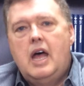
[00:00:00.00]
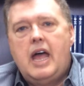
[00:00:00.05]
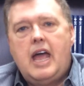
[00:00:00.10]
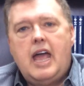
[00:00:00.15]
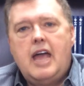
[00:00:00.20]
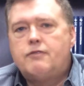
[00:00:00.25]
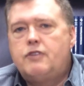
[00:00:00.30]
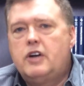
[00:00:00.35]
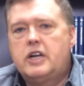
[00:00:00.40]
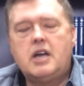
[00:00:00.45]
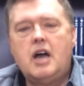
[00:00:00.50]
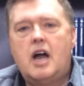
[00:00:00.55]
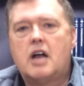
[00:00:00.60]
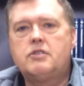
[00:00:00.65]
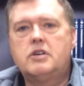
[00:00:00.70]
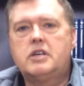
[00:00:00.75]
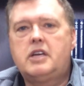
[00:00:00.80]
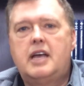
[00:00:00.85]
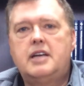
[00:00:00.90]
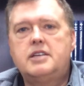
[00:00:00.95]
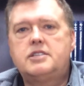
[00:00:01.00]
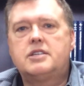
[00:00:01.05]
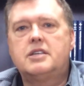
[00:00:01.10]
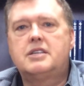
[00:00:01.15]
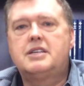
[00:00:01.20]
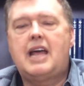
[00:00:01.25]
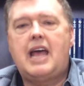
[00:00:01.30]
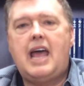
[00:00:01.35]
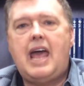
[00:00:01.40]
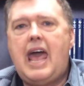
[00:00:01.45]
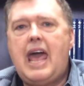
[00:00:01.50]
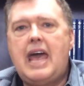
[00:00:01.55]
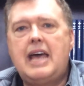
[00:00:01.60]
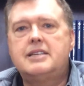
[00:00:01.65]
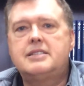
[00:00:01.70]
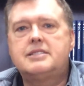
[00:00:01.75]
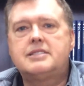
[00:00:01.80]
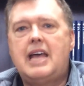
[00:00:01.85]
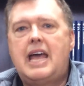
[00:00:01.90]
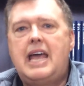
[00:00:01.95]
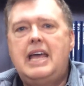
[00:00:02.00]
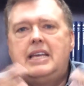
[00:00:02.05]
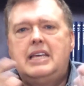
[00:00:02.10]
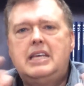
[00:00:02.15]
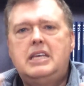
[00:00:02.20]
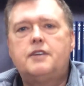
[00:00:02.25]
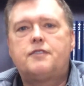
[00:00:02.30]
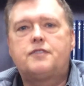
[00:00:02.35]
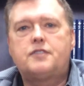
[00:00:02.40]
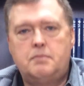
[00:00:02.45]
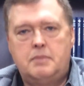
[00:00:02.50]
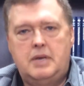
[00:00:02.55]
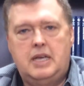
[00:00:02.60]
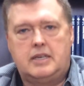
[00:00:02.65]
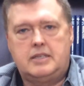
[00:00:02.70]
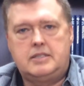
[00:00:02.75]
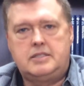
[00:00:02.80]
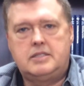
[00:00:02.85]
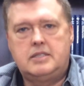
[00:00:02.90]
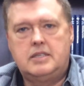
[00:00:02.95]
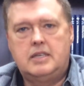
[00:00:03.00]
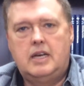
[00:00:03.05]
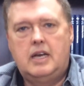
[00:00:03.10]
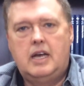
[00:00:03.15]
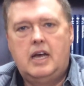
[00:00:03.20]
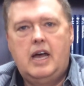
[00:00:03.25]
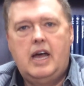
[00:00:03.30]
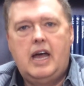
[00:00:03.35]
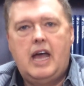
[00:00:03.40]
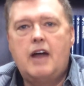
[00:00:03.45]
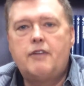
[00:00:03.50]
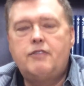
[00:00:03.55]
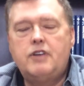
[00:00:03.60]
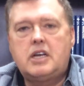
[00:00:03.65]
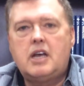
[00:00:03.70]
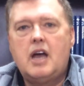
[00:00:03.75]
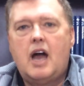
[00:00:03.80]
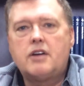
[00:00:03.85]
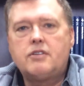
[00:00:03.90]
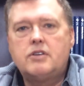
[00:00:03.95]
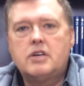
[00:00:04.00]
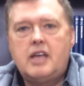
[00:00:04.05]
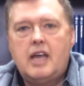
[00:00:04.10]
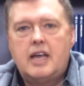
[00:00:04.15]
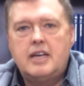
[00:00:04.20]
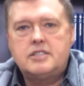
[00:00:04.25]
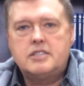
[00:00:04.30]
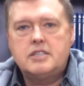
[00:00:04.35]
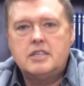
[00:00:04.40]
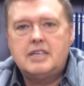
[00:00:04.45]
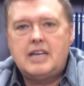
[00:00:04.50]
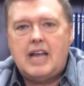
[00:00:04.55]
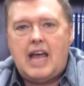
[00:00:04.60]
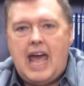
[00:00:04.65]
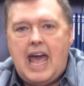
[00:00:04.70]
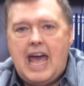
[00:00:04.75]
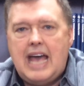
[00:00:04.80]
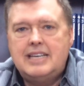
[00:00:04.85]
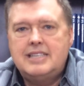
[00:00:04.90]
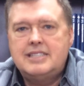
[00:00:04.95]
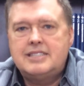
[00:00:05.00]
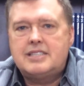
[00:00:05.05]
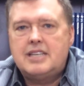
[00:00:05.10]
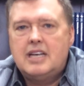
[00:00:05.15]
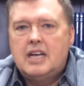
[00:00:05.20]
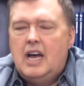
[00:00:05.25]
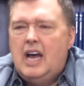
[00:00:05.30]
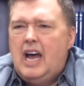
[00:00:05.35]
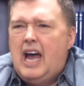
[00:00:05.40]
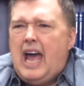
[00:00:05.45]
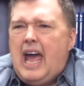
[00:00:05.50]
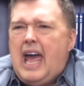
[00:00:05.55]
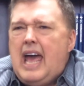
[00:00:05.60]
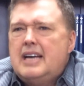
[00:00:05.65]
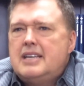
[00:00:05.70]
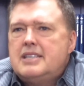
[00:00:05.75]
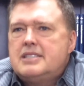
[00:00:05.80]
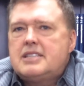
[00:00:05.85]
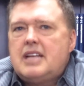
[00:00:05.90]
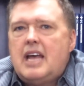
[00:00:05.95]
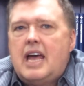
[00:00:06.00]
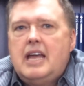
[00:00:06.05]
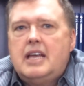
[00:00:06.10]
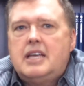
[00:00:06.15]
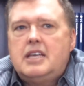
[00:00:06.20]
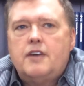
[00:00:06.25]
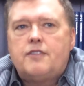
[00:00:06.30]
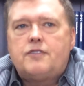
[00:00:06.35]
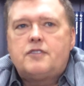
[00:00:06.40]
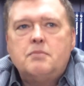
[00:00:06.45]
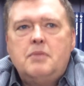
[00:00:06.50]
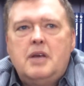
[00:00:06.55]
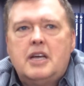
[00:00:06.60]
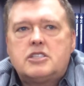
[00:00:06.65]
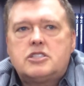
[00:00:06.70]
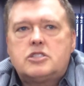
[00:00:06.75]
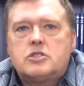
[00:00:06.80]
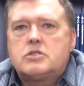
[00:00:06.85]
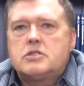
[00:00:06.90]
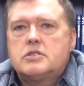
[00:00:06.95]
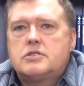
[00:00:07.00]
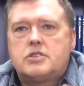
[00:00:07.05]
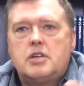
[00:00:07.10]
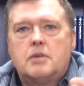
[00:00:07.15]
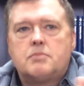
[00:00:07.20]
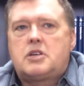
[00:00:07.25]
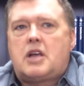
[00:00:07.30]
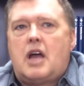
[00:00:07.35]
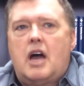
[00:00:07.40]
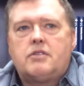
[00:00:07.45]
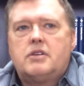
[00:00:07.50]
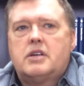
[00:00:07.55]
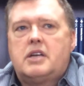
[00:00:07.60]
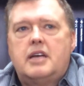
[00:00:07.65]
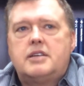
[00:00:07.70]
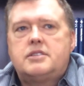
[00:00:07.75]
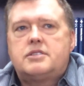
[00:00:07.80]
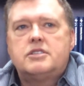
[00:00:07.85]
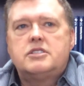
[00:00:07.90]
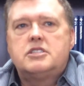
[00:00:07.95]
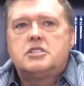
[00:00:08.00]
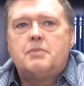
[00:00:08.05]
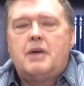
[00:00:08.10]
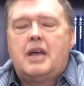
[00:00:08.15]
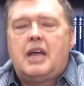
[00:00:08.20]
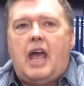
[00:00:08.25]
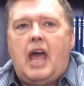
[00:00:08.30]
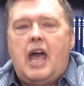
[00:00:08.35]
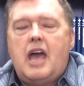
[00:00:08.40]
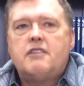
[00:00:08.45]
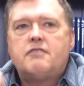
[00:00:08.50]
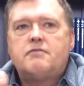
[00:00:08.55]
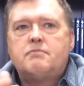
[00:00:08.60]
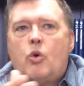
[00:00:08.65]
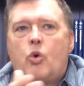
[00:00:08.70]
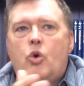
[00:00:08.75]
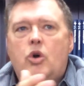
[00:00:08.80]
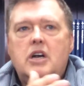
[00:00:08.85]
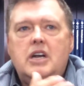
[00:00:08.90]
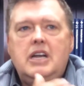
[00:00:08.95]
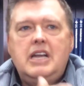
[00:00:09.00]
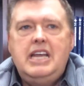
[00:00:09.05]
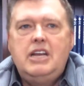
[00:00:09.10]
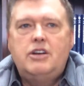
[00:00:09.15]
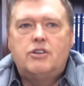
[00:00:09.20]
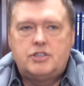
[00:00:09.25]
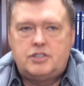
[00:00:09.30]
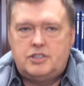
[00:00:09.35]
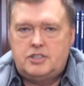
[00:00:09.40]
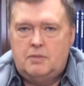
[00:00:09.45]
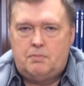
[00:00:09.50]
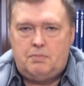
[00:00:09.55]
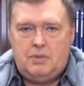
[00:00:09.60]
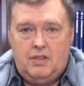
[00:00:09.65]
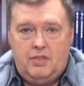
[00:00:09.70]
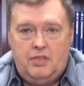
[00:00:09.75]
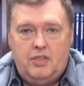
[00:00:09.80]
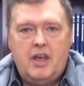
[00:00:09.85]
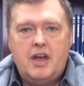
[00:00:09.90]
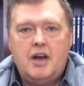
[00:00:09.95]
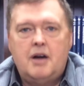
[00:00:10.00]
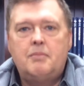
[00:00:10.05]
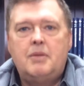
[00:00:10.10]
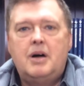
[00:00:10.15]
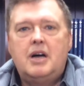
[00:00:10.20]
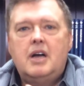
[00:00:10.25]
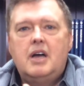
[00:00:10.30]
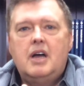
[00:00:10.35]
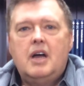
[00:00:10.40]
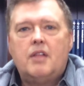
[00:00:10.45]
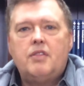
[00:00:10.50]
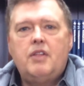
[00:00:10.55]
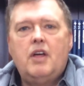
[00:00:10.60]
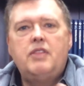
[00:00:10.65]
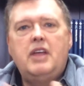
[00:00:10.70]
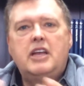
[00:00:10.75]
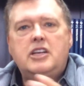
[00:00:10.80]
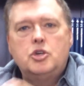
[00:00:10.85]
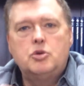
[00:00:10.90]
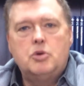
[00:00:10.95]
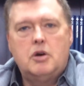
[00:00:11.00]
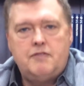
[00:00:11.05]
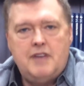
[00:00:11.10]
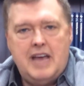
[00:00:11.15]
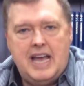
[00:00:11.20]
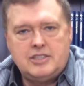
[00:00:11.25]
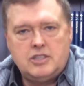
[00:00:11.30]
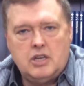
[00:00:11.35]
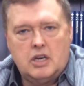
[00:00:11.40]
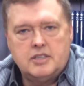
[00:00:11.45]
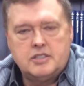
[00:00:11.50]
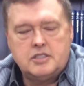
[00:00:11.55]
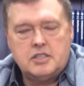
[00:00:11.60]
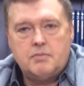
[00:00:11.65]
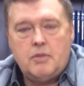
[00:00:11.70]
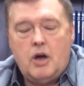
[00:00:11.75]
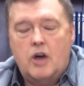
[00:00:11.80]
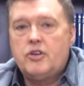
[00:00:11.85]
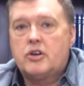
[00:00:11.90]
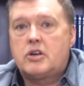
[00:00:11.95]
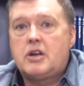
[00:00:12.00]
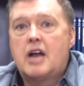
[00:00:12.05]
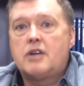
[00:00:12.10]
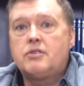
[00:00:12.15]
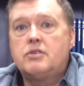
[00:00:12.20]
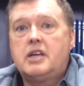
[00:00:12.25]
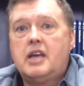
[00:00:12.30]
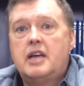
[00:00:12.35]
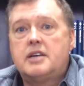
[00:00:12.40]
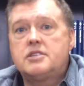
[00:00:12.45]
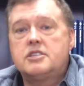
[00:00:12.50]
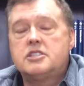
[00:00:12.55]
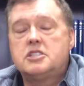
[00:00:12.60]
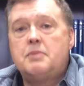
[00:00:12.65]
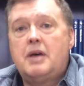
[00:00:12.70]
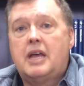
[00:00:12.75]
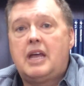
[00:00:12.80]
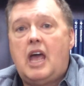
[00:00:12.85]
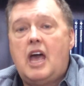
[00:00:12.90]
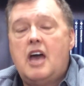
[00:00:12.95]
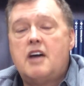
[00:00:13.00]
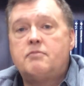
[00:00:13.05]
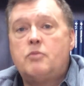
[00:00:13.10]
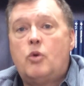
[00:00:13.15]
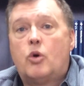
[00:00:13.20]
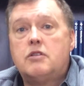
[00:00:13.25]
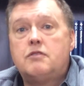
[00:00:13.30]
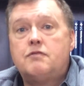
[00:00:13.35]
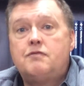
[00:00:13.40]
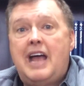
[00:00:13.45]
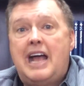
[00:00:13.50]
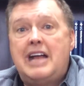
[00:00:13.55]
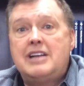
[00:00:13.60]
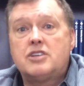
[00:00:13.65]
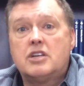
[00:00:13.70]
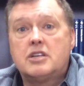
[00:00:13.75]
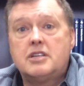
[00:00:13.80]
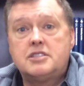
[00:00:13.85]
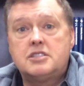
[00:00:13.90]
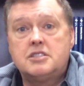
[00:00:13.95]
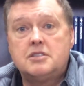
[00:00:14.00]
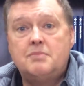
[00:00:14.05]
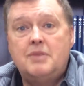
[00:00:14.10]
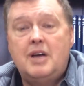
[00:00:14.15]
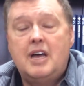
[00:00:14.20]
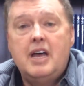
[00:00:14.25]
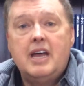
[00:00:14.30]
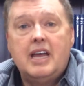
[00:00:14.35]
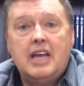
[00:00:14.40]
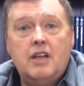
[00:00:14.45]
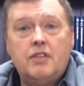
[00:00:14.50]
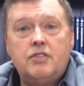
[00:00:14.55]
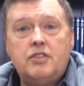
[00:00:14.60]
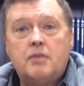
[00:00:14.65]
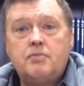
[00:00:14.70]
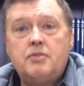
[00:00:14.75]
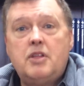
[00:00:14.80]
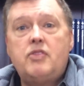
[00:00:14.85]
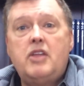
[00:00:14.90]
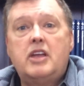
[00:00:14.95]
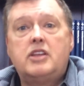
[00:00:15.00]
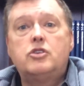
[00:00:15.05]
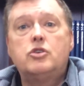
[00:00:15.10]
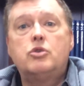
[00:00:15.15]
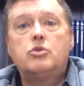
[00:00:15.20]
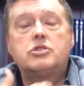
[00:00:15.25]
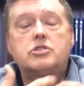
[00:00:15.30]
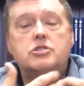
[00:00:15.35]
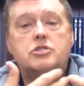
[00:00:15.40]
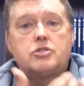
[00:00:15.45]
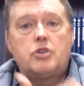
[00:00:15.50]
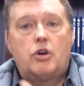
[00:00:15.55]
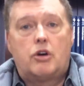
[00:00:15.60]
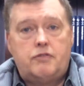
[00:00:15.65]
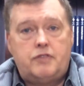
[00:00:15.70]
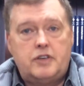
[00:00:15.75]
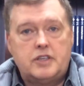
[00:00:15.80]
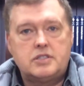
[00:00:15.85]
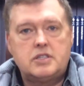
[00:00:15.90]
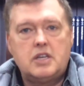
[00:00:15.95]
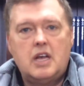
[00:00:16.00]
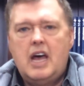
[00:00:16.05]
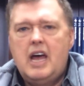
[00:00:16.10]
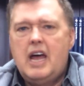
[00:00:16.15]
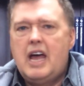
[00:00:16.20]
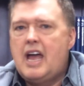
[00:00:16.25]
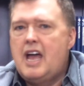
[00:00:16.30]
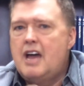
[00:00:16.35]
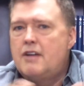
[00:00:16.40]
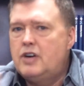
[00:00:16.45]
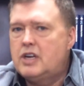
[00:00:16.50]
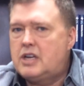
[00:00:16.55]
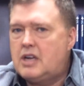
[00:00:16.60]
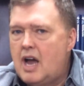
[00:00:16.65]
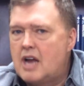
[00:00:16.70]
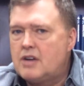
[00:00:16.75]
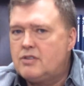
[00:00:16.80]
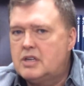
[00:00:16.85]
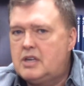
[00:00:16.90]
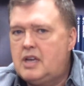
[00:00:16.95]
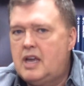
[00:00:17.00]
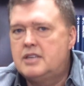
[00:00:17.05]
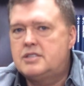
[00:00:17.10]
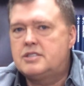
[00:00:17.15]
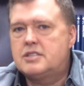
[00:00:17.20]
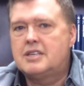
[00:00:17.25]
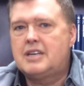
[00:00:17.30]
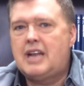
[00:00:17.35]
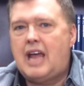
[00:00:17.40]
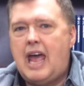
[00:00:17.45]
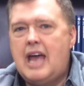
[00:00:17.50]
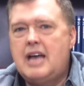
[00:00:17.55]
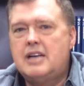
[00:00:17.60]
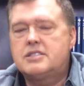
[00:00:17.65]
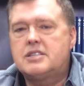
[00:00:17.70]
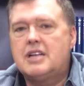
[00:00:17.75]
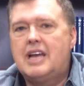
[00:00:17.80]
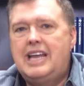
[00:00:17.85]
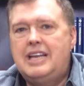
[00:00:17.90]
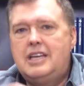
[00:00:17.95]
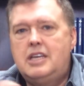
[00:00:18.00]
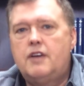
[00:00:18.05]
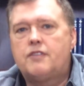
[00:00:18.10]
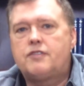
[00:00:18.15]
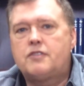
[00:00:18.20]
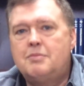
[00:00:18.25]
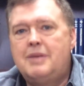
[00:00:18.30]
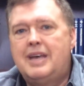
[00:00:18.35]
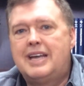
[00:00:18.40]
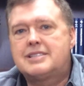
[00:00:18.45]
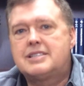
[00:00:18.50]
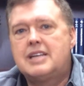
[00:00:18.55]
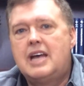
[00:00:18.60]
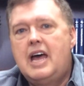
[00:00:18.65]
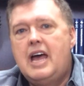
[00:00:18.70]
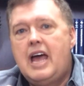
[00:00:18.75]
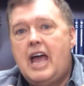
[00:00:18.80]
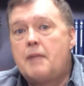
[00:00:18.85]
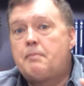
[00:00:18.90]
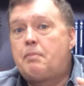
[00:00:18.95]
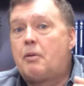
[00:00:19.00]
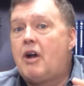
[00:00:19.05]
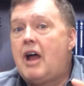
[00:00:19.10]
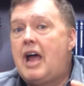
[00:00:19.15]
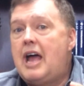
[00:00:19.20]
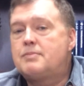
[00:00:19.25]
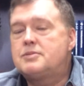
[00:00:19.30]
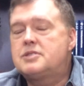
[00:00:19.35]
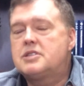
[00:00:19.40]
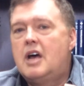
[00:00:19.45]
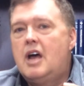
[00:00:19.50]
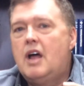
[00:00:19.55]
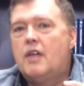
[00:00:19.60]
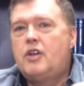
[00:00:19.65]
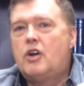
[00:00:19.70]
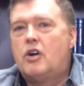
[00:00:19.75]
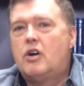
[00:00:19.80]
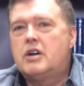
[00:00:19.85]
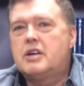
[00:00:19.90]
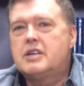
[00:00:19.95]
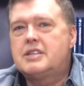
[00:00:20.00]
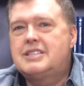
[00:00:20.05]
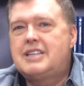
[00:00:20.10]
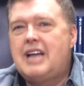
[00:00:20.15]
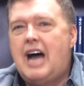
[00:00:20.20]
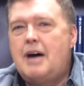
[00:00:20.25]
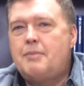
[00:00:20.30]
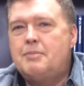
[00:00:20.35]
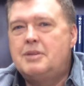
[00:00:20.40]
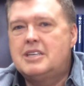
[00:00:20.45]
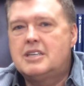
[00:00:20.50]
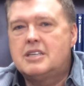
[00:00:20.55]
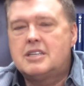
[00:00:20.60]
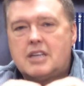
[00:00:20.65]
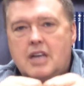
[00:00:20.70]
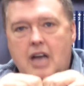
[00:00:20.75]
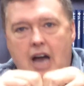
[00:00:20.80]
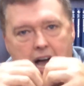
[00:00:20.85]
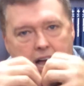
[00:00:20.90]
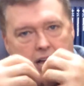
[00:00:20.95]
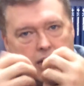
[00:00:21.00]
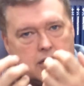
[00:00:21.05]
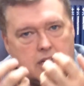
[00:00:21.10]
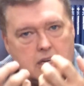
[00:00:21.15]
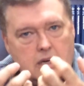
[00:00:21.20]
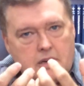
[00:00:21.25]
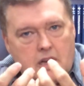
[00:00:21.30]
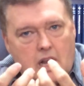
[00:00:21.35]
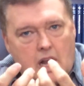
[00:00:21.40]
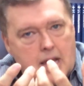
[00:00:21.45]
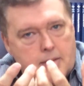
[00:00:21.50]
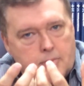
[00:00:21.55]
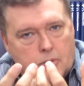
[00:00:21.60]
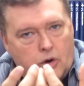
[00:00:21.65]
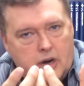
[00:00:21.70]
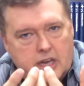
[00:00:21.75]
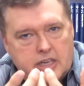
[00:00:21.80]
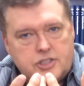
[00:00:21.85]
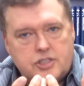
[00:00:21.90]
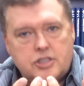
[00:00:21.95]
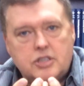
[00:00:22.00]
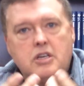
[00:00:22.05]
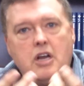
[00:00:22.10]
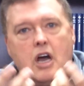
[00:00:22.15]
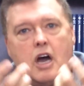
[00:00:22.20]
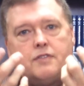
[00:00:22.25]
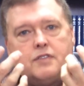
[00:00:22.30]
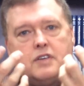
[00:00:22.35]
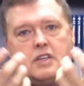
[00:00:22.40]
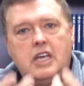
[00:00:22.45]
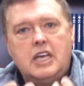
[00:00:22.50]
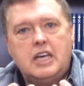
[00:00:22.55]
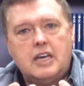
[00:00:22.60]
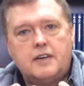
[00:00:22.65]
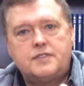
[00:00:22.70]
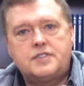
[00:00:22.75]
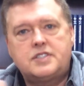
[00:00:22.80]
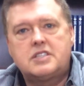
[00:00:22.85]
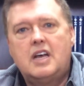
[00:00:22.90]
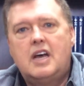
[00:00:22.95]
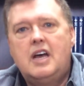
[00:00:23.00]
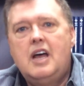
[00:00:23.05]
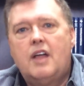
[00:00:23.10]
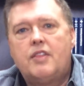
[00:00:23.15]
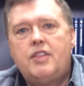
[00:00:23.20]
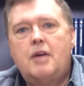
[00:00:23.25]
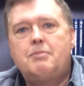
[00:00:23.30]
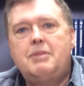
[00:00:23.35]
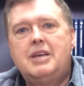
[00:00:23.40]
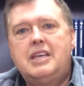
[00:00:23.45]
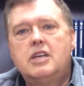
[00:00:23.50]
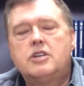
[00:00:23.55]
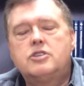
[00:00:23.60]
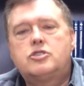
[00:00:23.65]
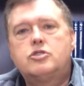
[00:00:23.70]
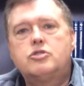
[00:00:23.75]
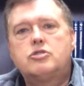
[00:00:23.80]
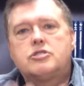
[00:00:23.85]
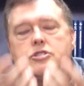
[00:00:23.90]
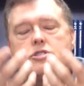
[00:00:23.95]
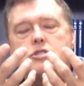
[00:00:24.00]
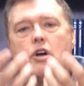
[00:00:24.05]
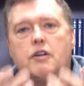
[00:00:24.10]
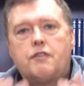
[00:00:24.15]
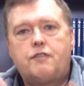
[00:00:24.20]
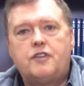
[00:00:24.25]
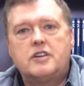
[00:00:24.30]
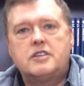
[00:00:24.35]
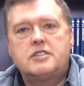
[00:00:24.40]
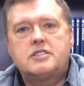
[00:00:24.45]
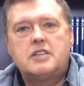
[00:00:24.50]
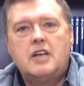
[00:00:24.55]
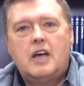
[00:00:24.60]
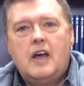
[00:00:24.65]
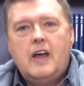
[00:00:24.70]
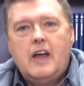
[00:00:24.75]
Every congregation has a gift mix. Every congregation has a gift mix. Some congregations may have more leadership in them than they do evangelism. Other congregations may have more evangelism in them than they do service. Every congregation has a gift mix, and perhaps there are a dominant collaboration of gifts that begin to surface,